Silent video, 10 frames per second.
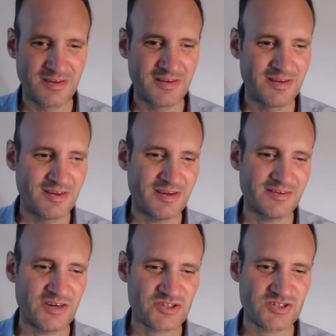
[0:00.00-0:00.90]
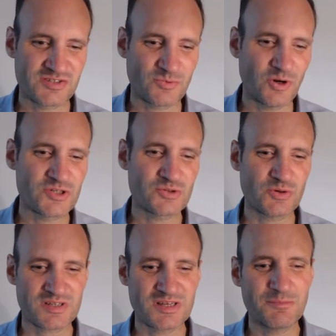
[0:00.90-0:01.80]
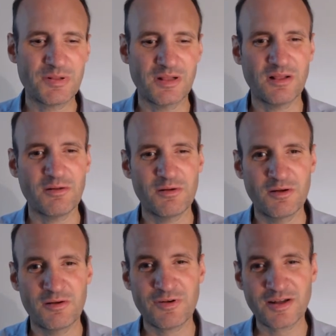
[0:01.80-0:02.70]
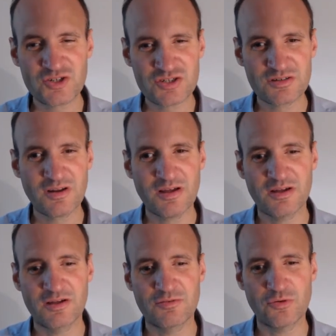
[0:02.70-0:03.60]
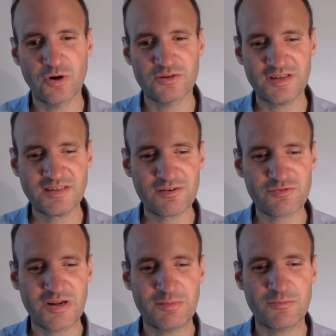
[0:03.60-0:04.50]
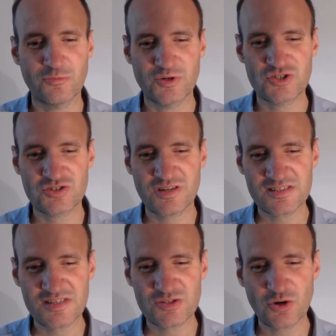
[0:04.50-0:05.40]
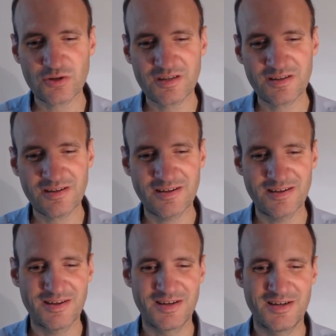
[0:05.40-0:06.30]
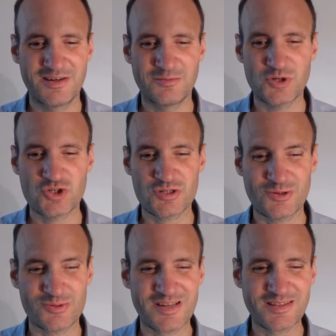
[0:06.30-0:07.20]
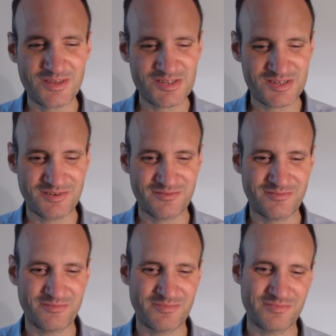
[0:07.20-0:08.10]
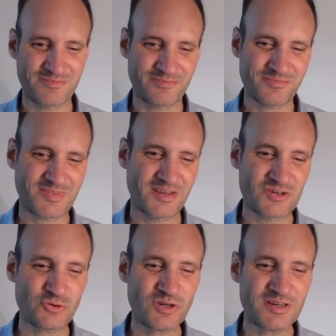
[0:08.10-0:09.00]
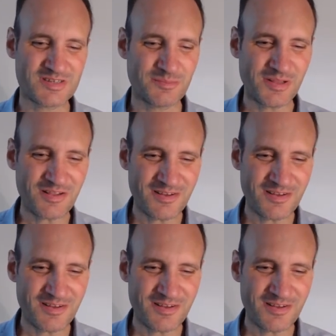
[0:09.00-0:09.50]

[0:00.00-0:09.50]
And there's also a simple function for a data frame which does the sorting, which just looks like this. Totally simple.